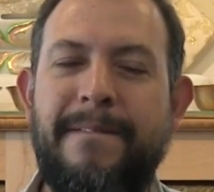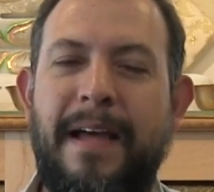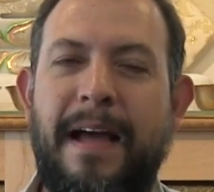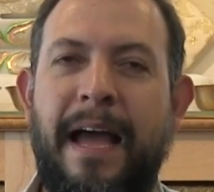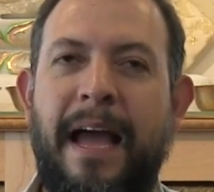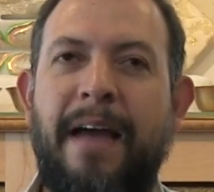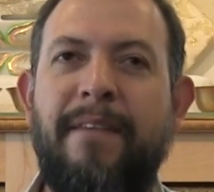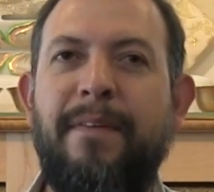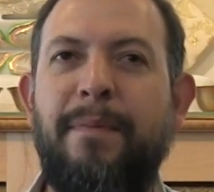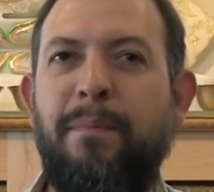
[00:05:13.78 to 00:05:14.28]

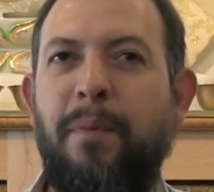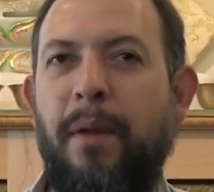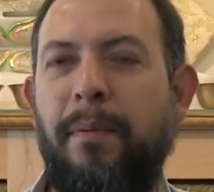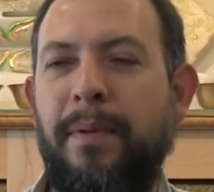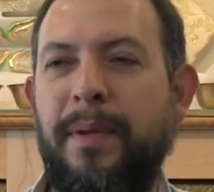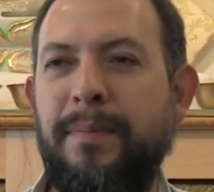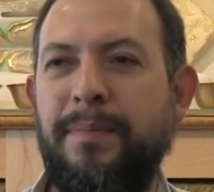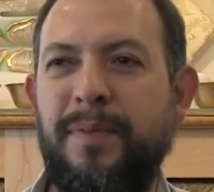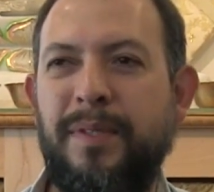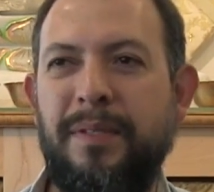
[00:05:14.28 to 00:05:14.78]
I have a
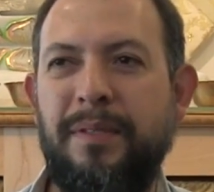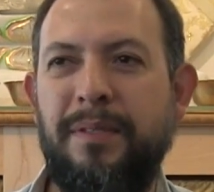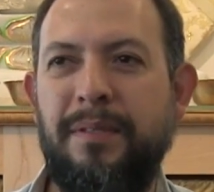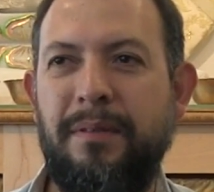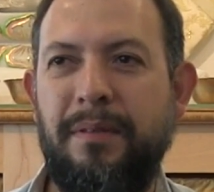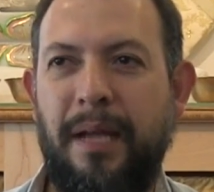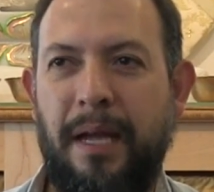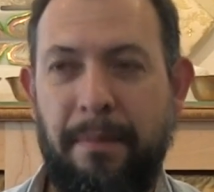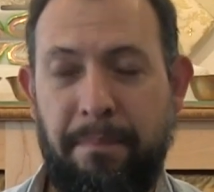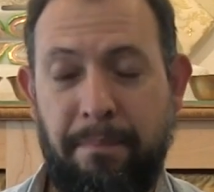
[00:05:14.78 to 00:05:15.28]
problem,
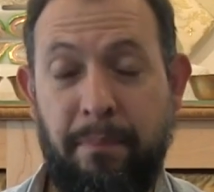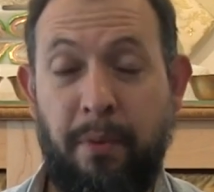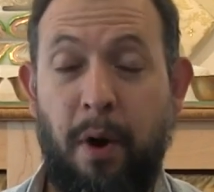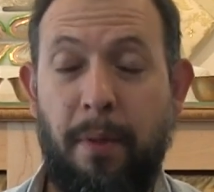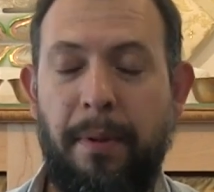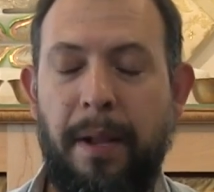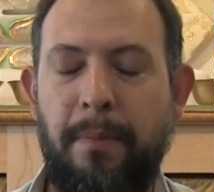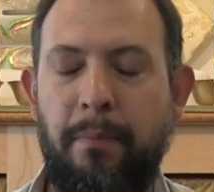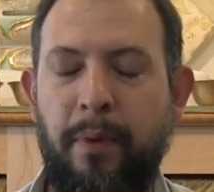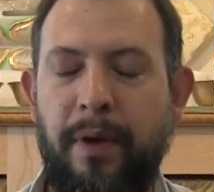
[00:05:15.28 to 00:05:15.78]
a
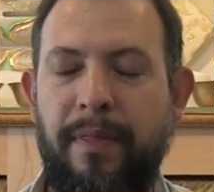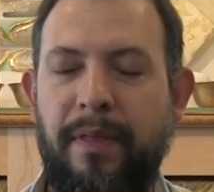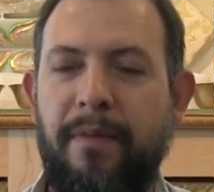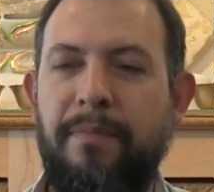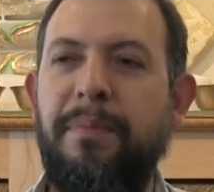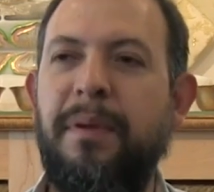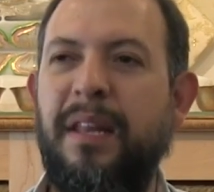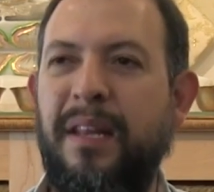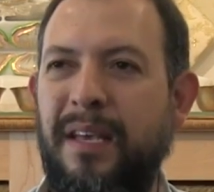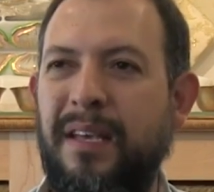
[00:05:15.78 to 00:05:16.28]
problem with
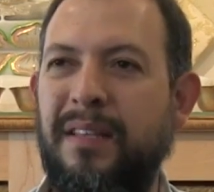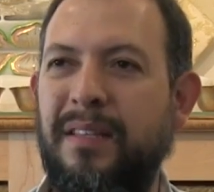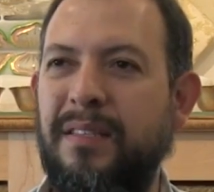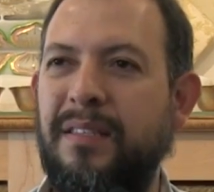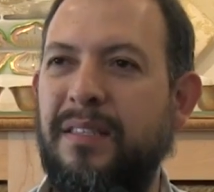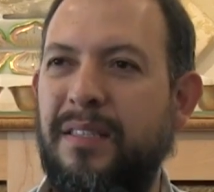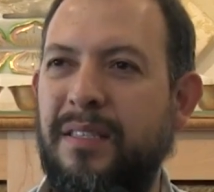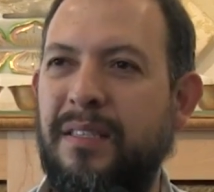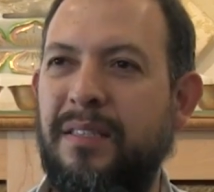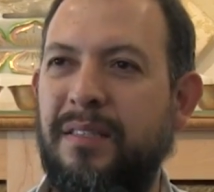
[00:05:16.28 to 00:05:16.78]

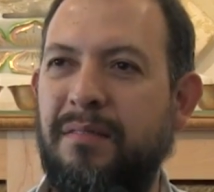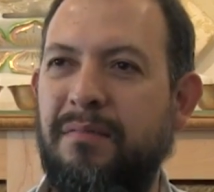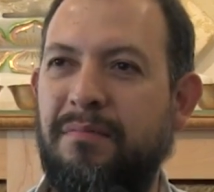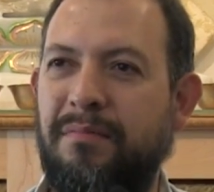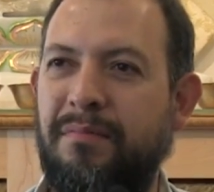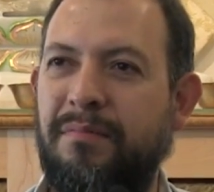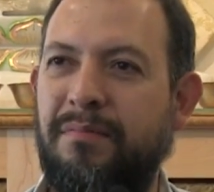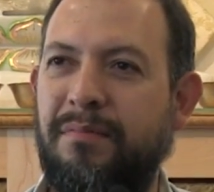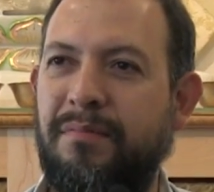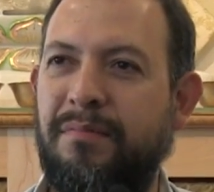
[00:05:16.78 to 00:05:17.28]
obedience.
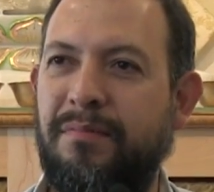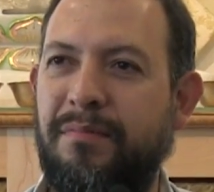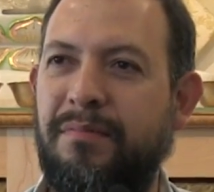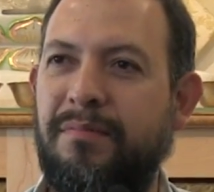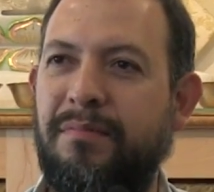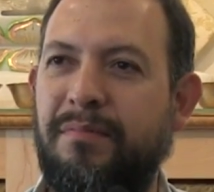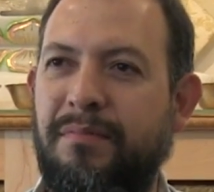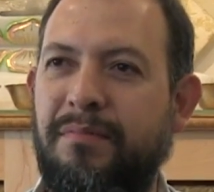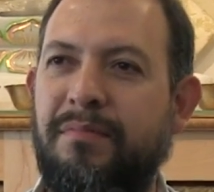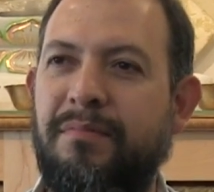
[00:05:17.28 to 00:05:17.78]

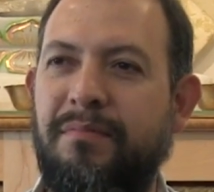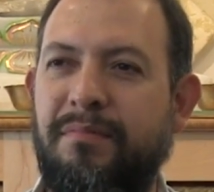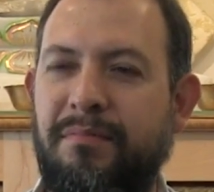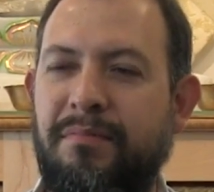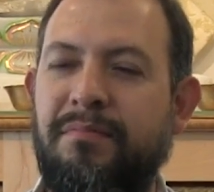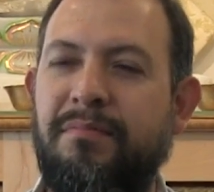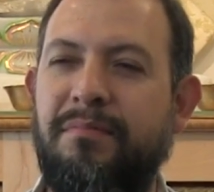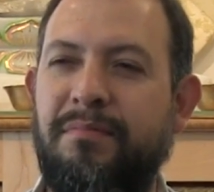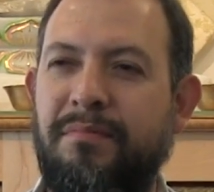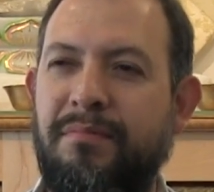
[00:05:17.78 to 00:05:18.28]

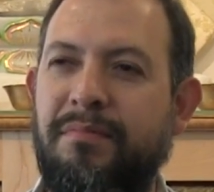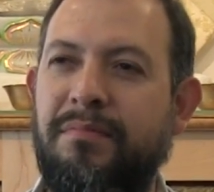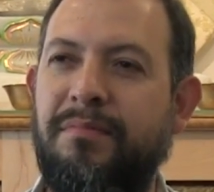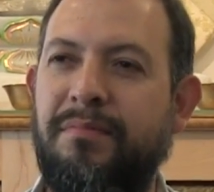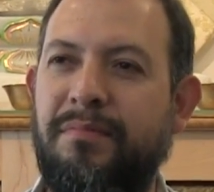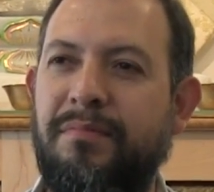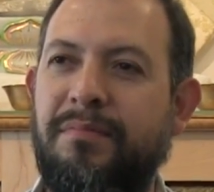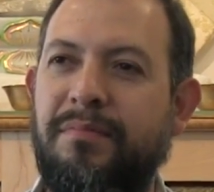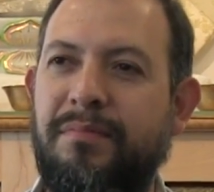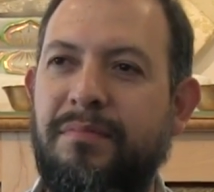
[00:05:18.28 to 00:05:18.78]
Mm.
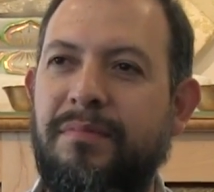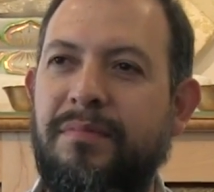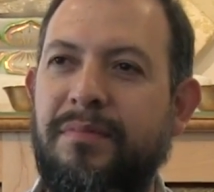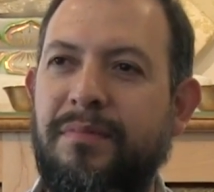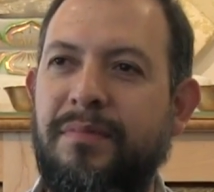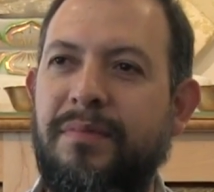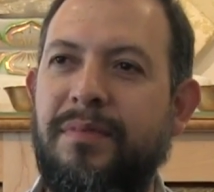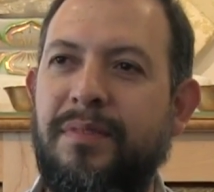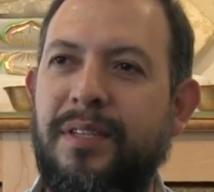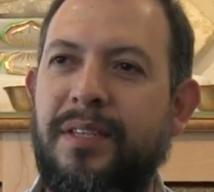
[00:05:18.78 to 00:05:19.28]

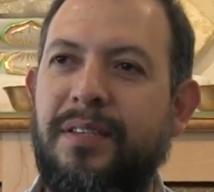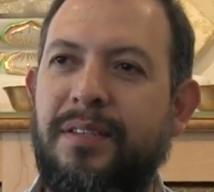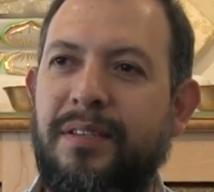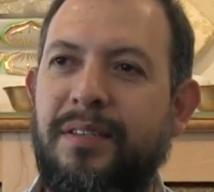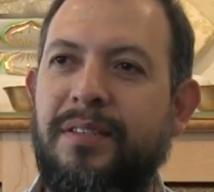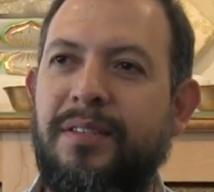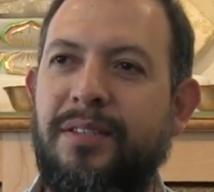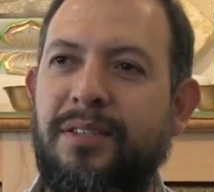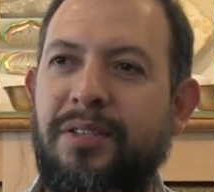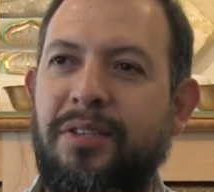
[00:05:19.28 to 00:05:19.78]

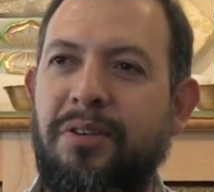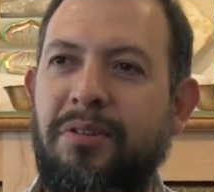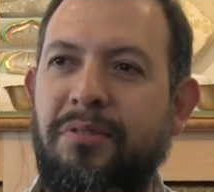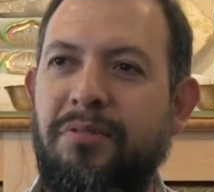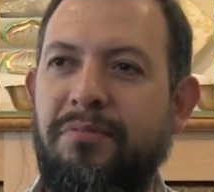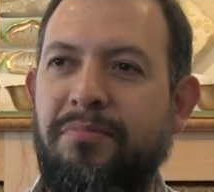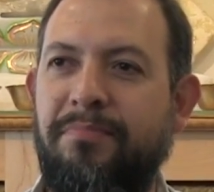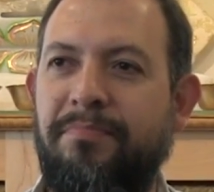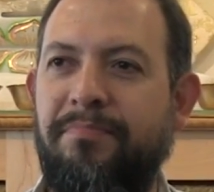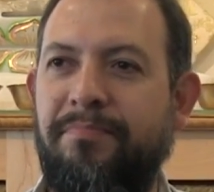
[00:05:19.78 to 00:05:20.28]

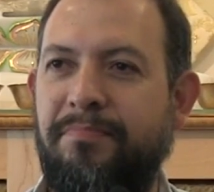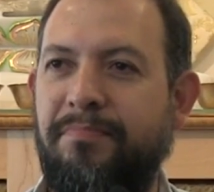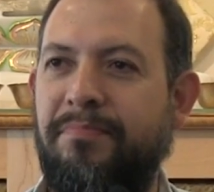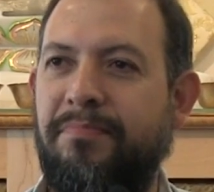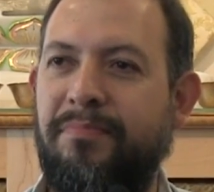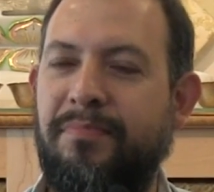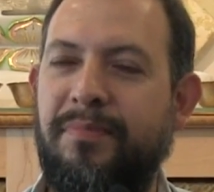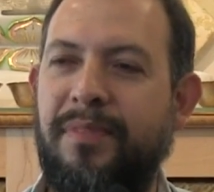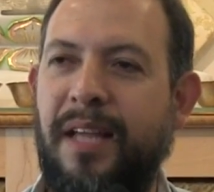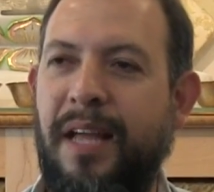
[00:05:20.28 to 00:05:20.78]
So
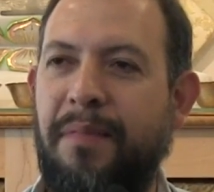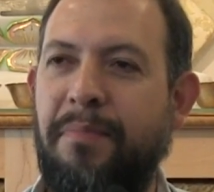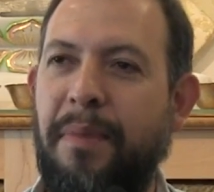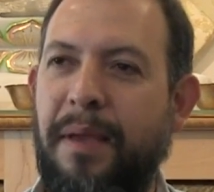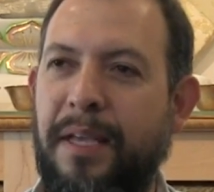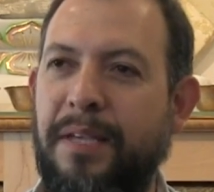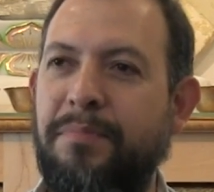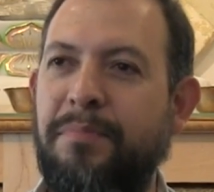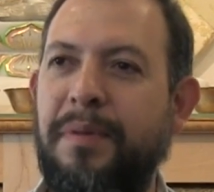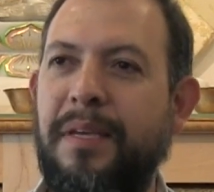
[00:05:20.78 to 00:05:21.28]
that
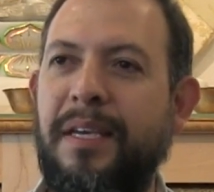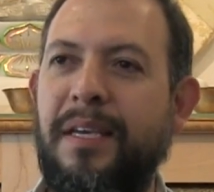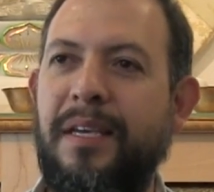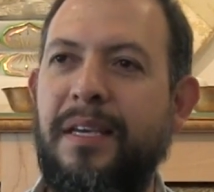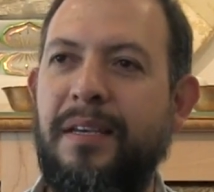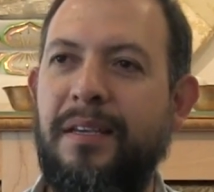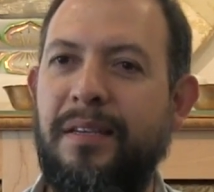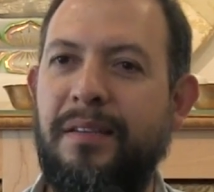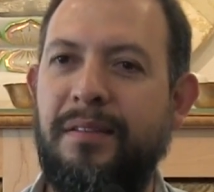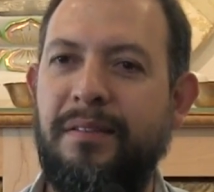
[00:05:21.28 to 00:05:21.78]
makes
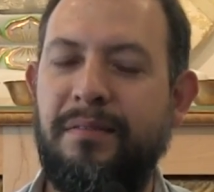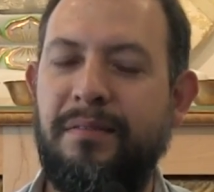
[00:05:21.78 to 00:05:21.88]
me